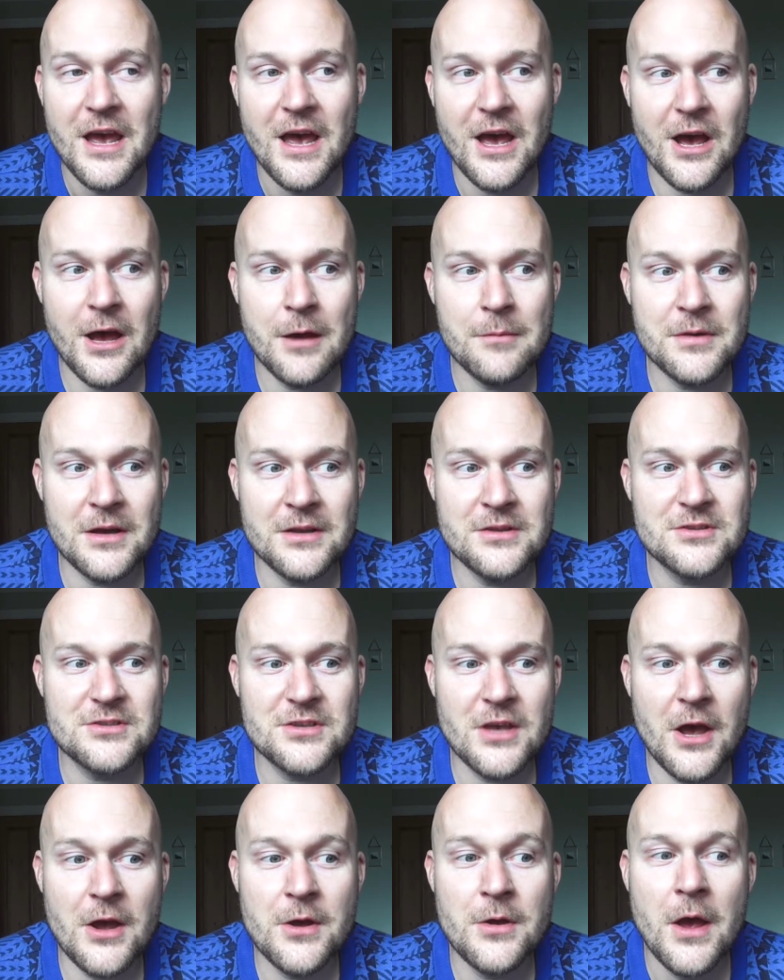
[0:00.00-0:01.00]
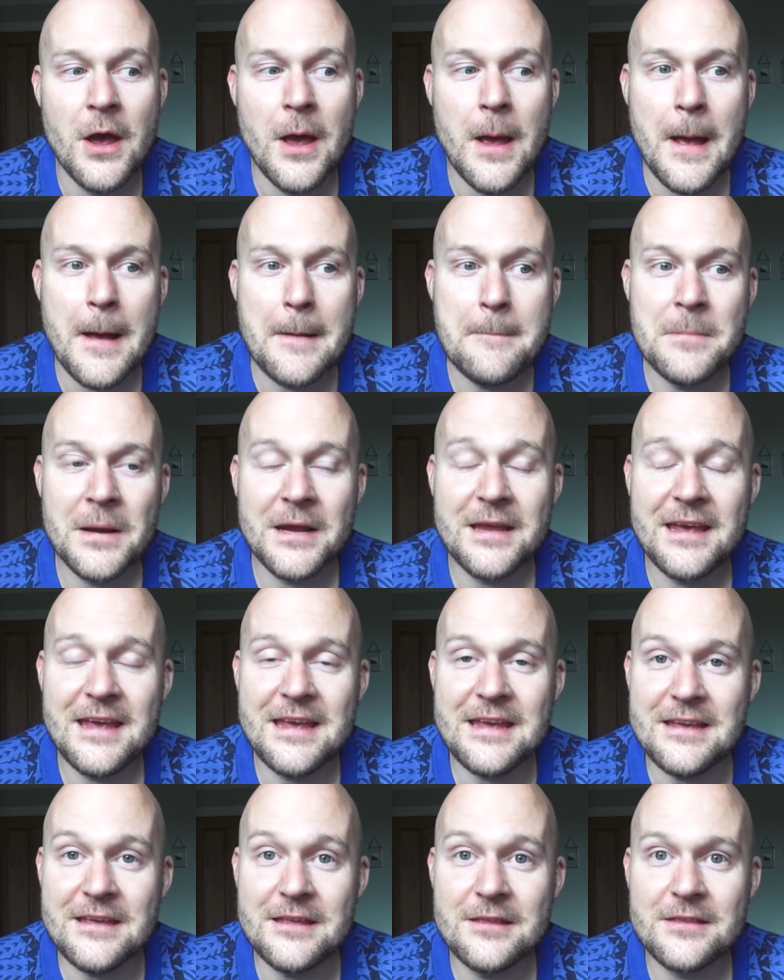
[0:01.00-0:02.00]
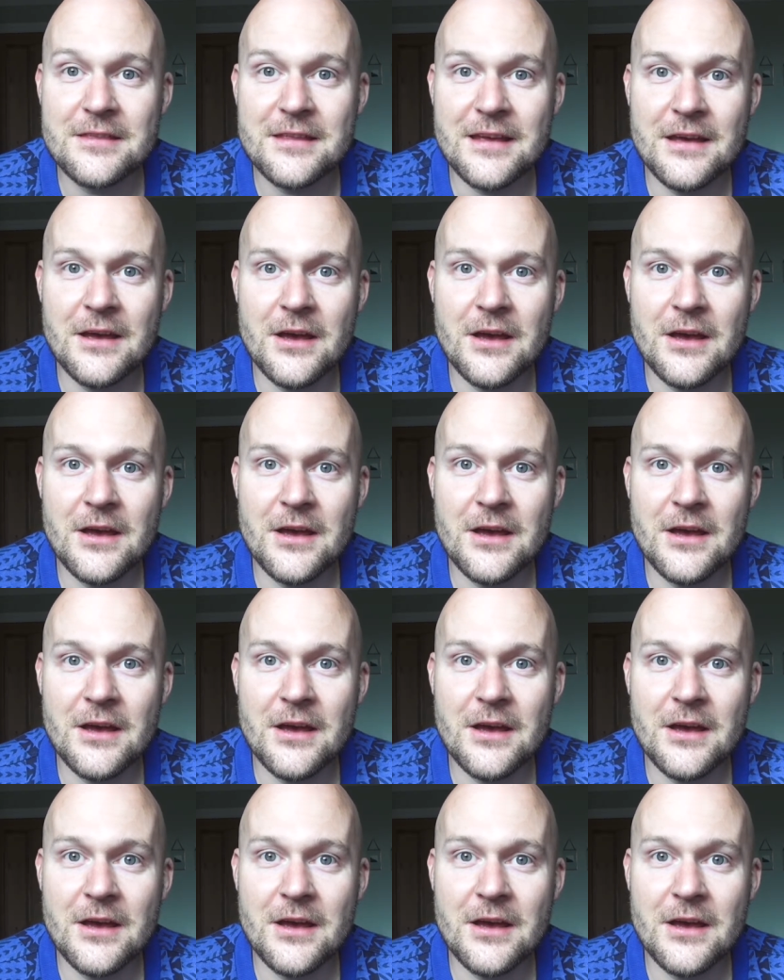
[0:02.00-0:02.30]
And so Macheath,